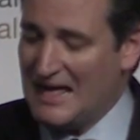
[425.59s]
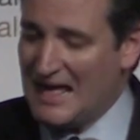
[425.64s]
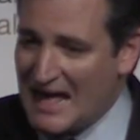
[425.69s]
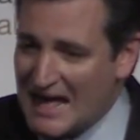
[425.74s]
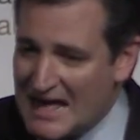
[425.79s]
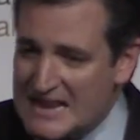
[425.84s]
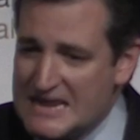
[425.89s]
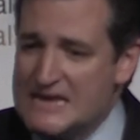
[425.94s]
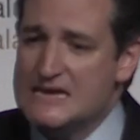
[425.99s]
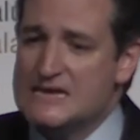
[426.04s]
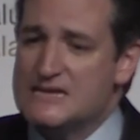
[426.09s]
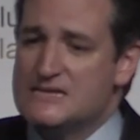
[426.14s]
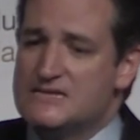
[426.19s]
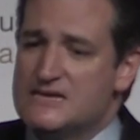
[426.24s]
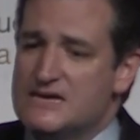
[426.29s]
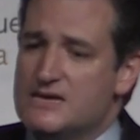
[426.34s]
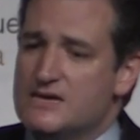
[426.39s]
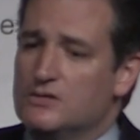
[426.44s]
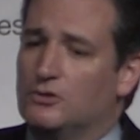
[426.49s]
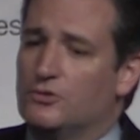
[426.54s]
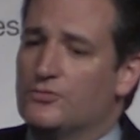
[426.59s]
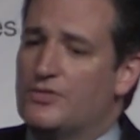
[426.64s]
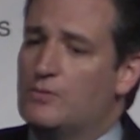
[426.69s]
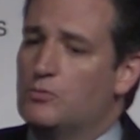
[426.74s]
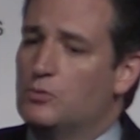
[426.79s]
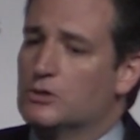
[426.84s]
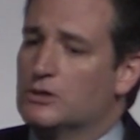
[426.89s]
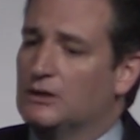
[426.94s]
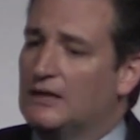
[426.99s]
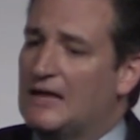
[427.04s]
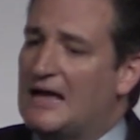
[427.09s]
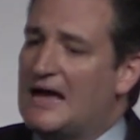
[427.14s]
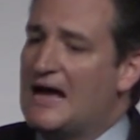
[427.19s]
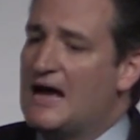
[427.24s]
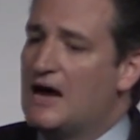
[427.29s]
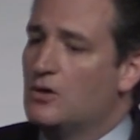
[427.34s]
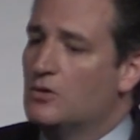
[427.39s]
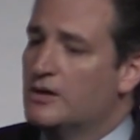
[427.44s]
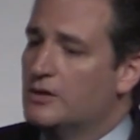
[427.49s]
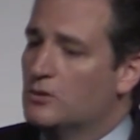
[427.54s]
any deal that would
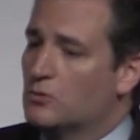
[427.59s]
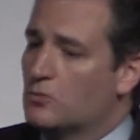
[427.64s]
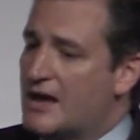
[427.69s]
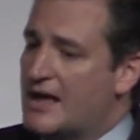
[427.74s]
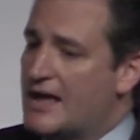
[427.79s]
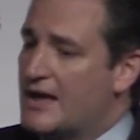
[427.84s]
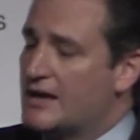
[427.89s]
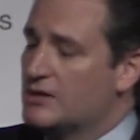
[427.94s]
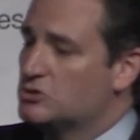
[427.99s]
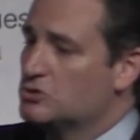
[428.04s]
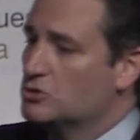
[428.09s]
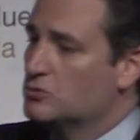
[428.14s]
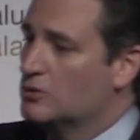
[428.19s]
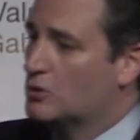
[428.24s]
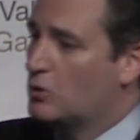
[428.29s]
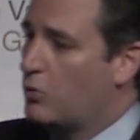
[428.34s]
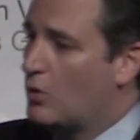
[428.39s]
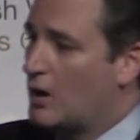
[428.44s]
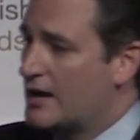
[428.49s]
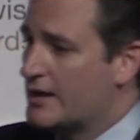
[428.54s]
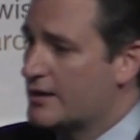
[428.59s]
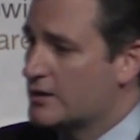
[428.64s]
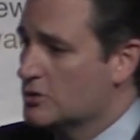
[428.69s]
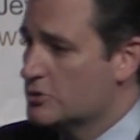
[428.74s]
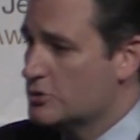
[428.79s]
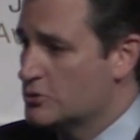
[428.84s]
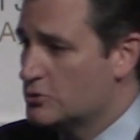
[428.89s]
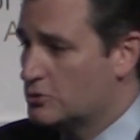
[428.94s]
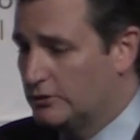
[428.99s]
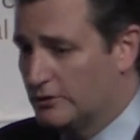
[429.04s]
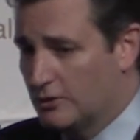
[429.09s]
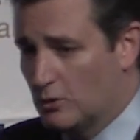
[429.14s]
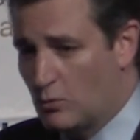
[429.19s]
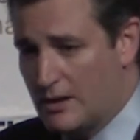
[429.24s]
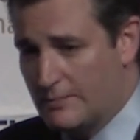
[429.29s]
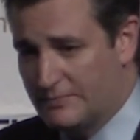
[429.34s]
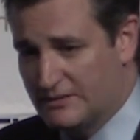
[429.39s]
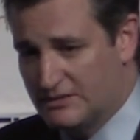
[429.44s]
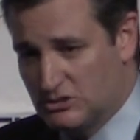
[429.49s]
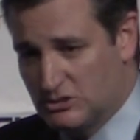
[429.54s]
allow Iran to acquire nuclear
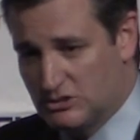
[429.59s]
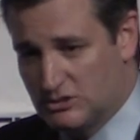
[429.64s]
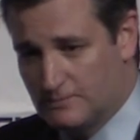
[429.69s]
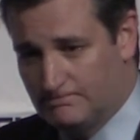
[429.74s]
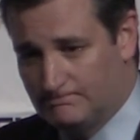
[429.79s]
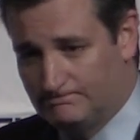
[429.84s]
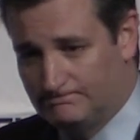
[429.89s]
weapons.